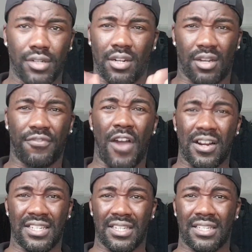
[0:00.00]
No,
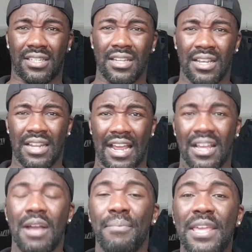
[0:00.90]
fuck this. Like,
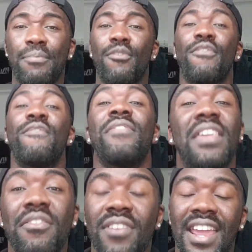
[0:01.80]
people
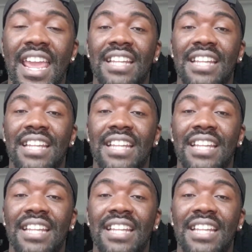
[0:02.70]
fear it